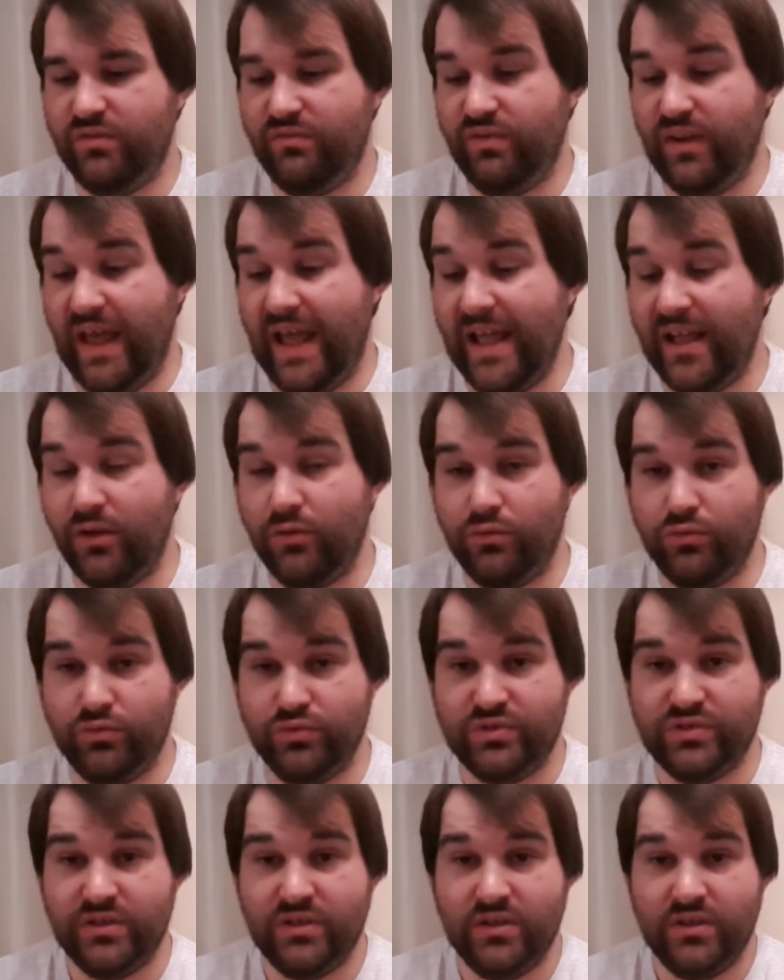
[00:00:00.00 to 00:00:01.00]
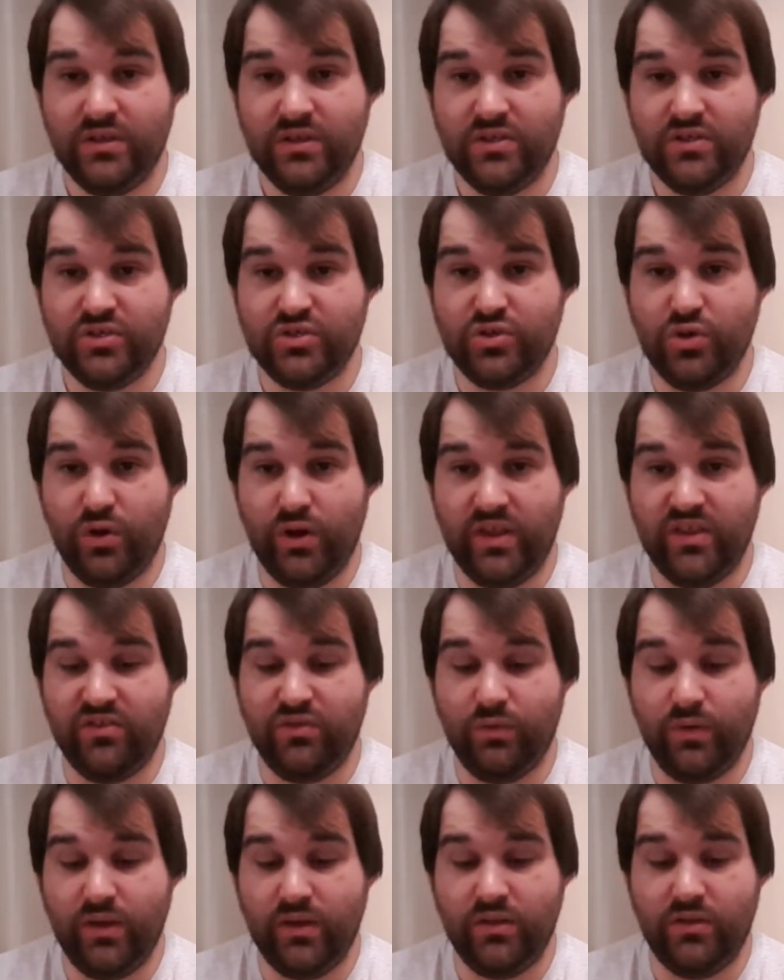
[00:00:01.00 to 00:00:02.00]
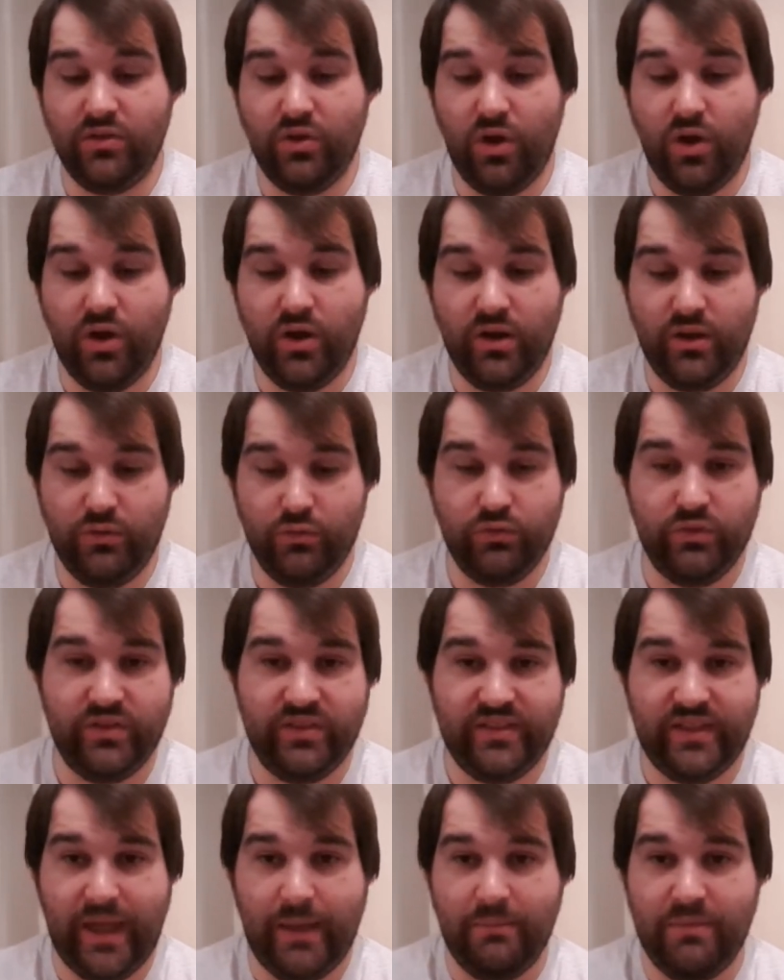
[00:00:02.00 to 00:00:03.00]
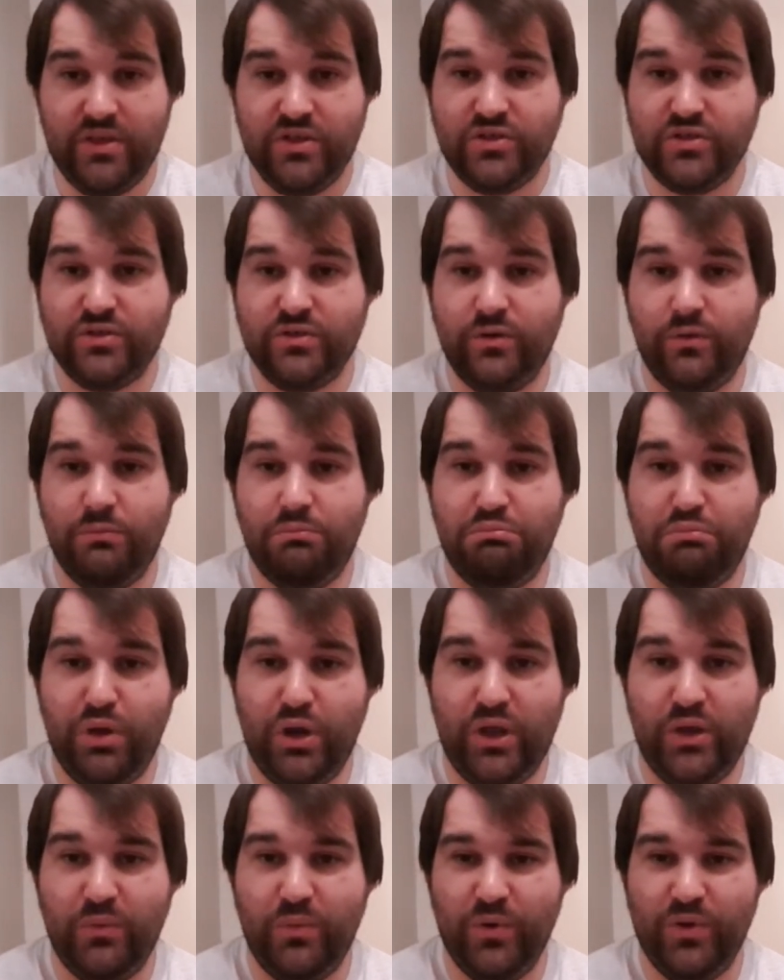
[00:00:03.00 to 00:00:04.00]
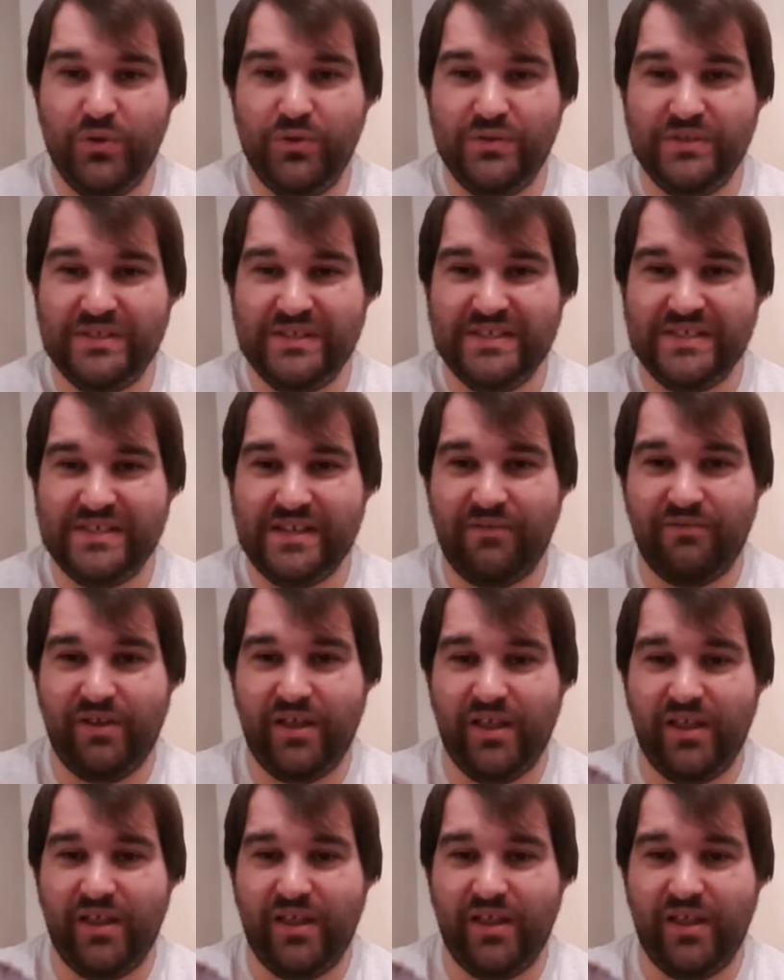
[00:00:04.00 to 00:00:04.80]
angles that's gone into it. Not only all the damage or bullet wounds and stuff like